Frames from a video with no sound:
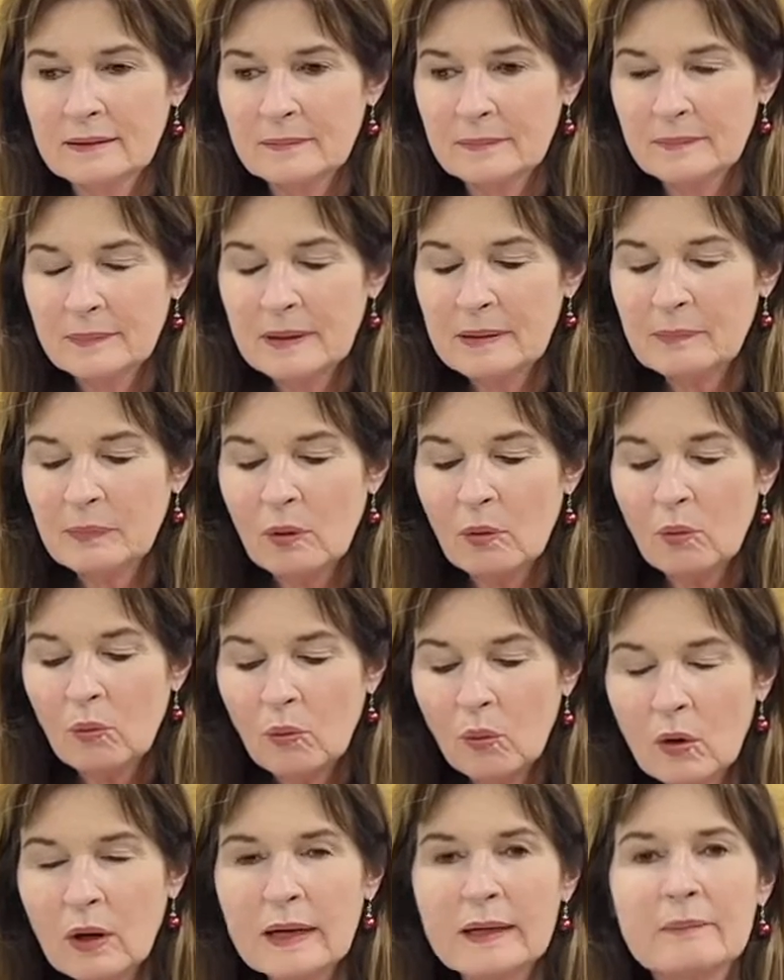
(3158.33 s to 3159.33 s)
people
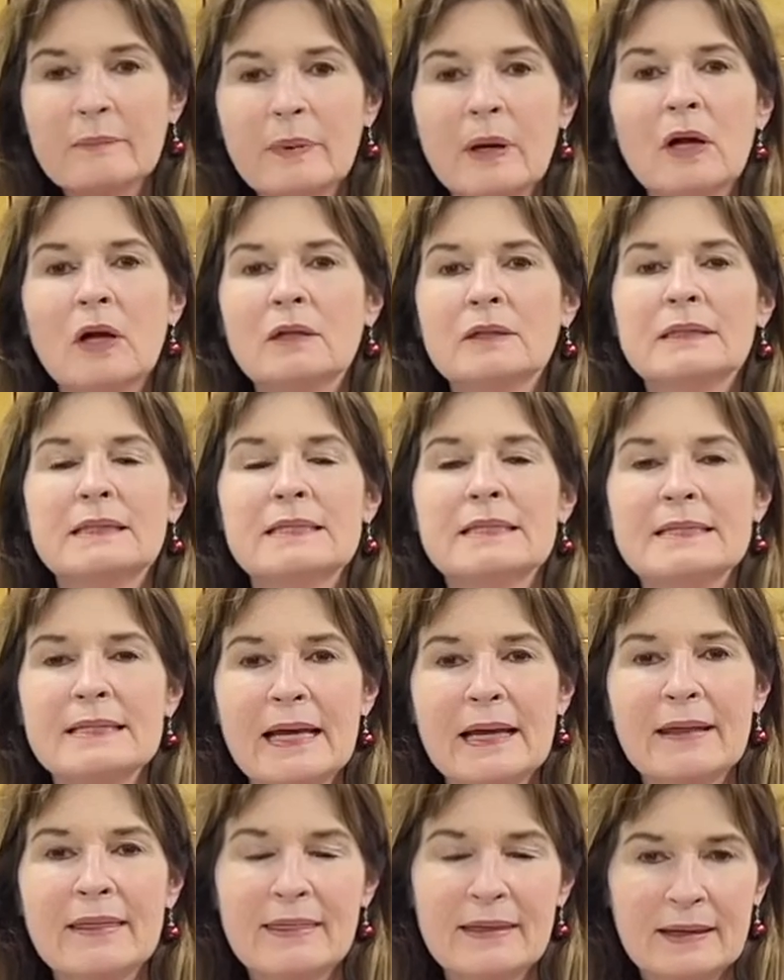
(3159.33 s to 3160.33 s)
want Paul to
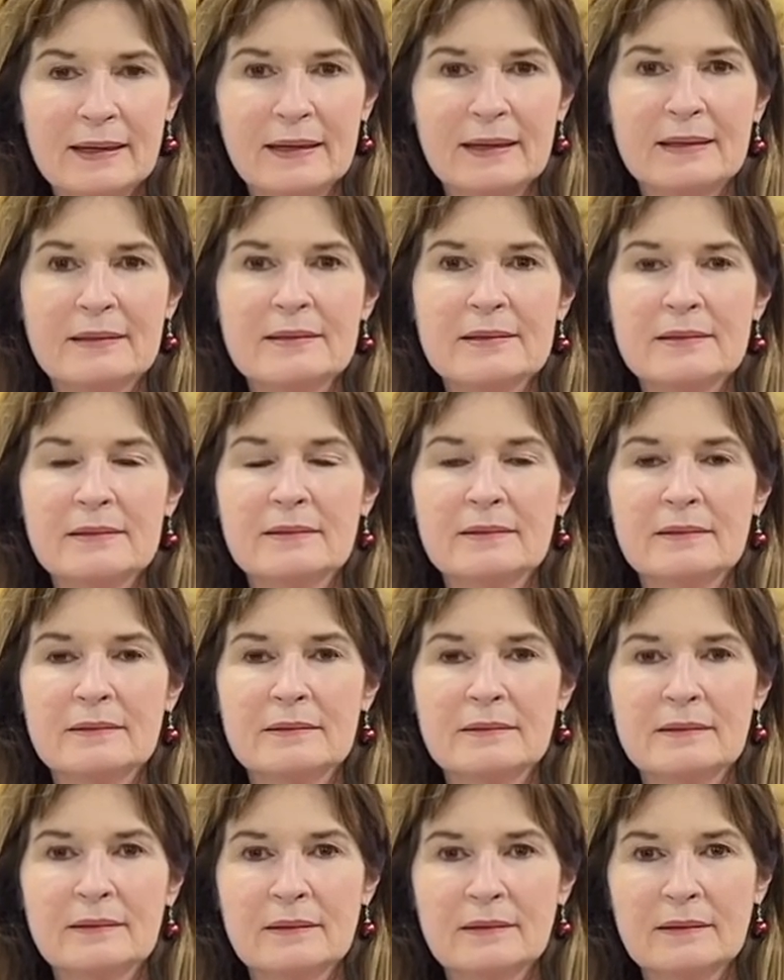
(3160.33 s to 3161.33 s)
say things
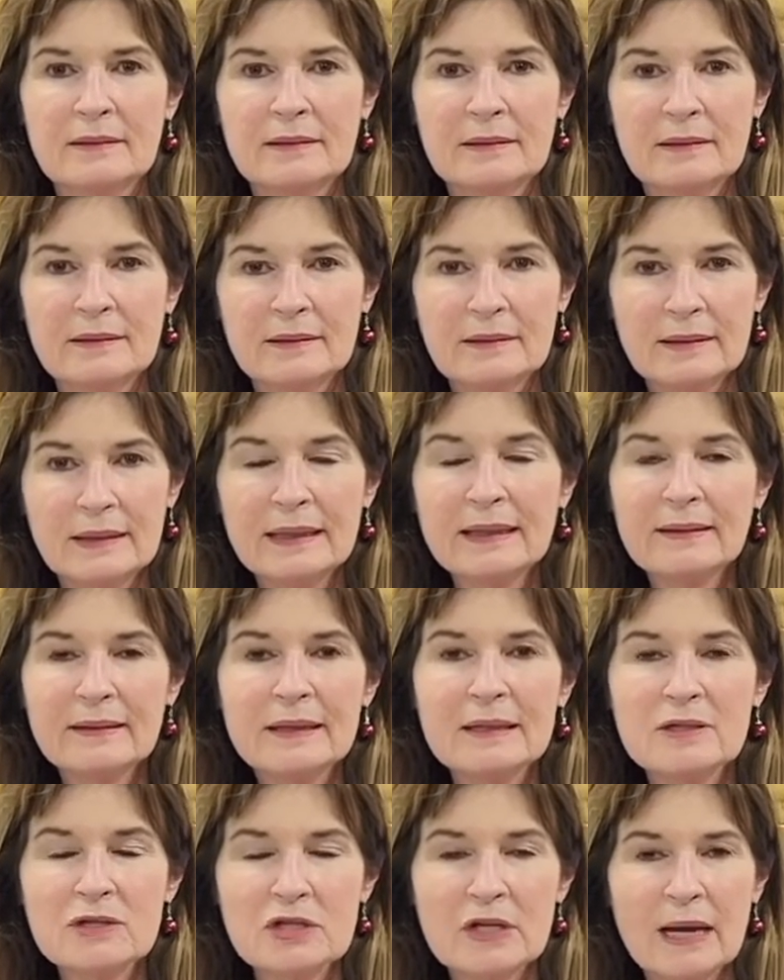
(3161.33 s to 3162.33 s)
in
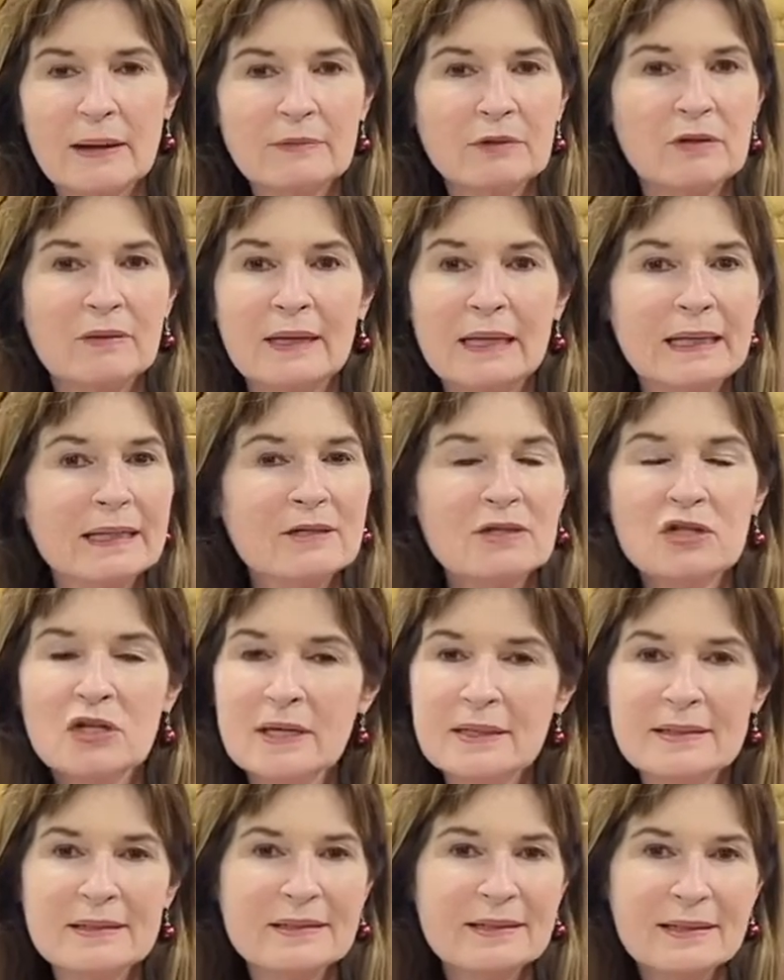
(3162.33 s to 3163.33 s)
this chapter that he
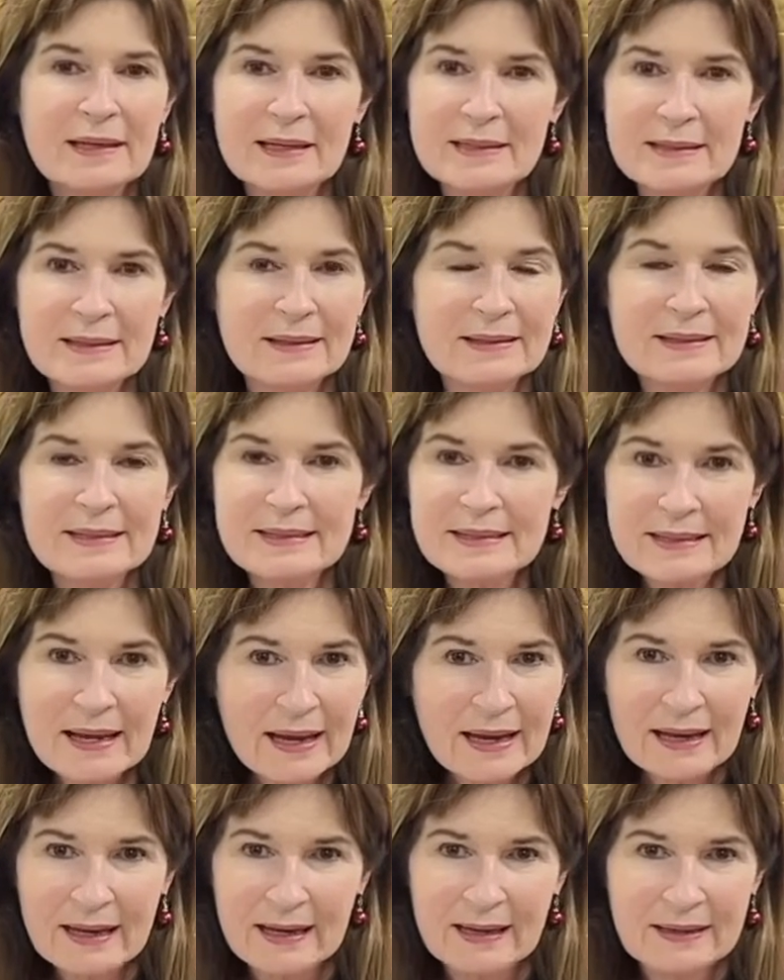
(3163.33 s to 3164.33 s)
just doesn't
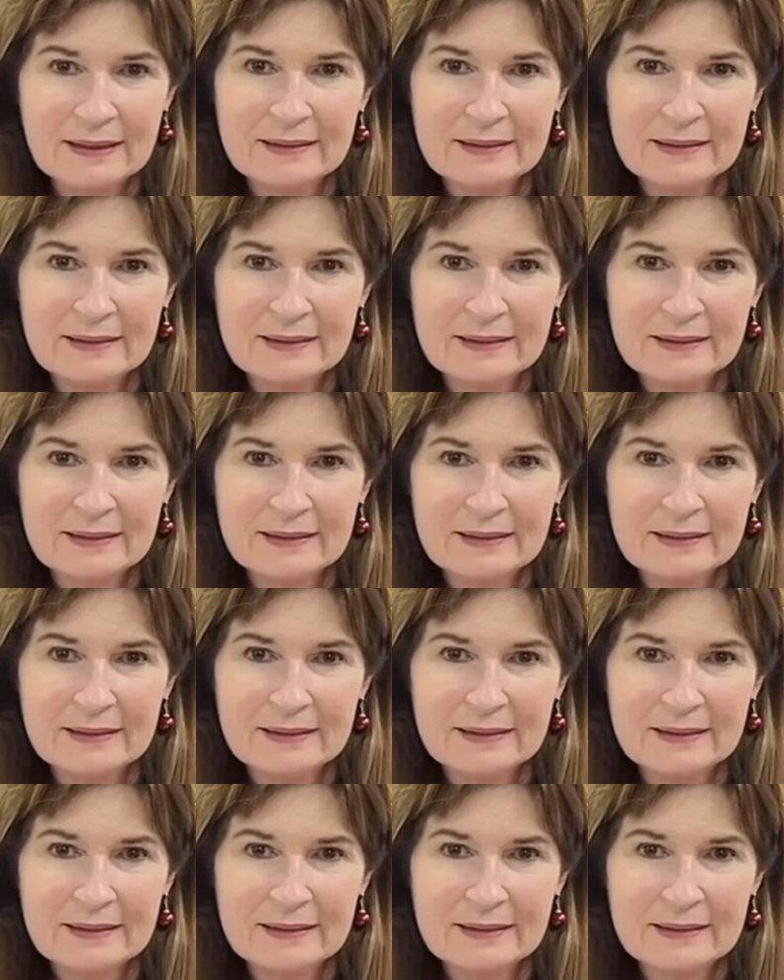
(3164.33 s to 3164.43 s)
say.